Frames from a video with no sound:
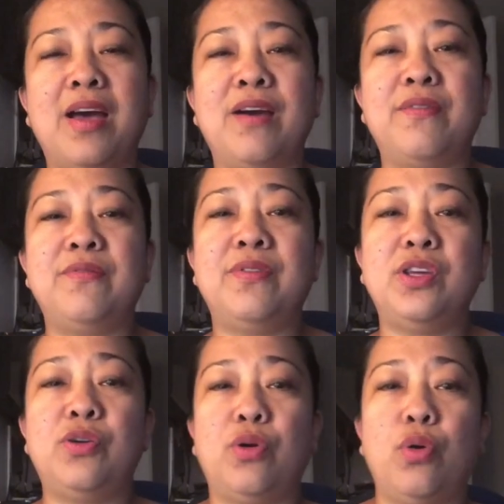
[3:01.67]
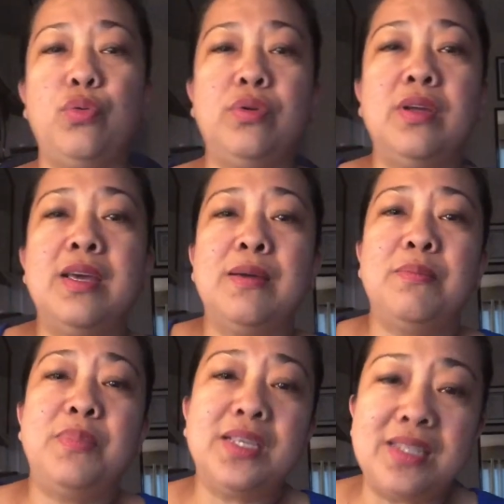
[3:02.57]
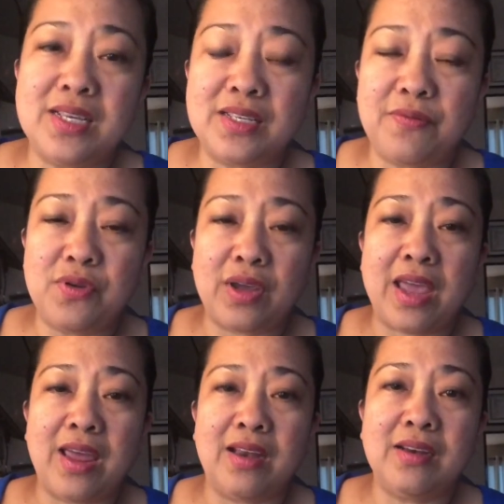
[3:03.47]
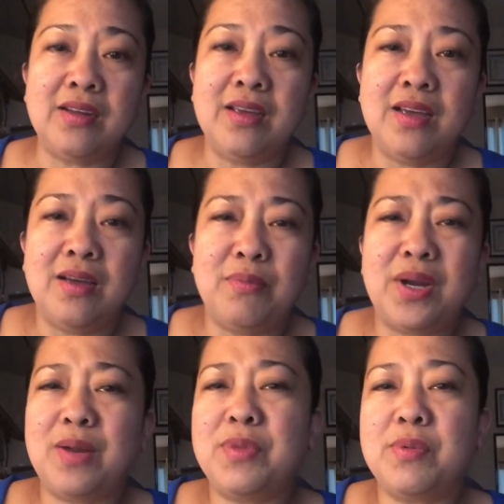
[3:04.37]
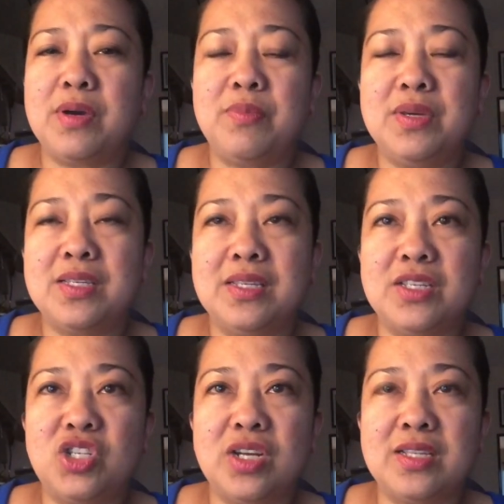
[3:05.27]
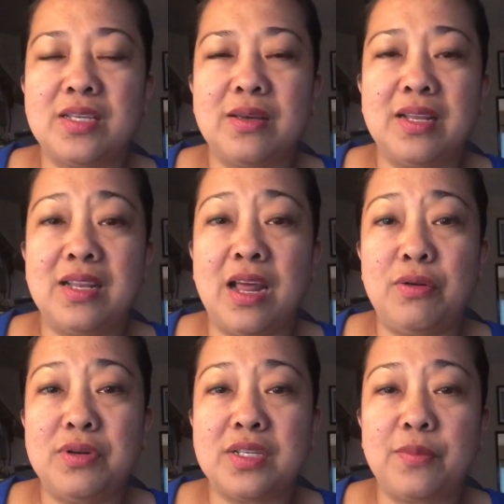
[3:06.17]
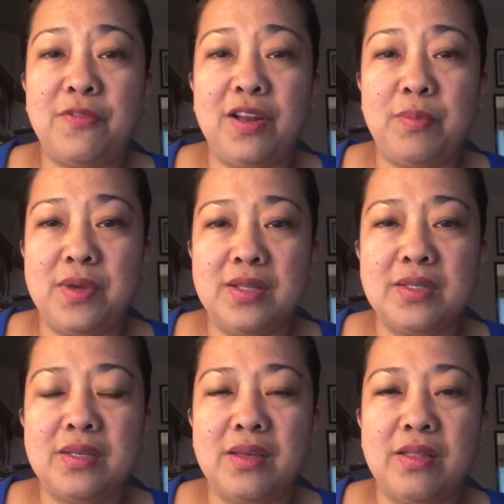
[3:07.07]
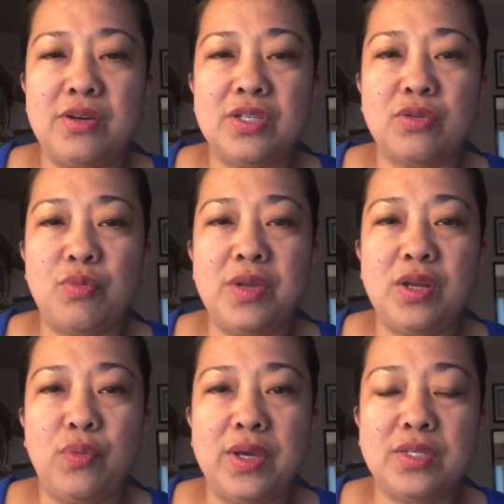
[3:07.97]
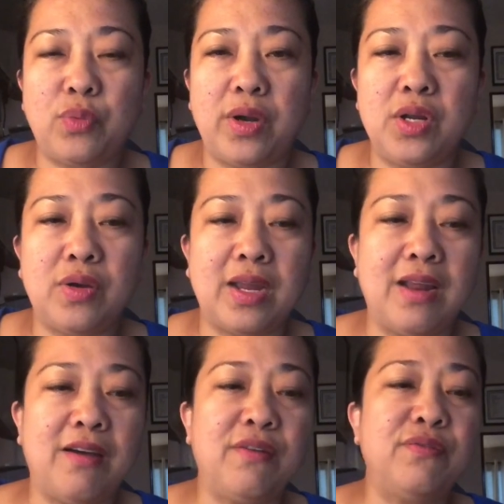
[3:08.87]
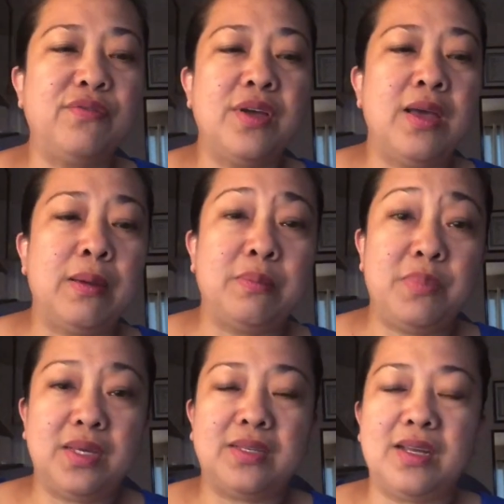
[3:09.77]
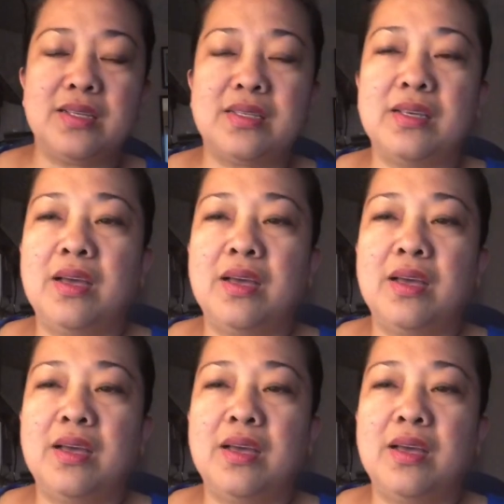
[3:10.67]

have your own business if you can. Maraming mga business dyan, sa lalo na sa Philippines, there's so many ways where you can have business.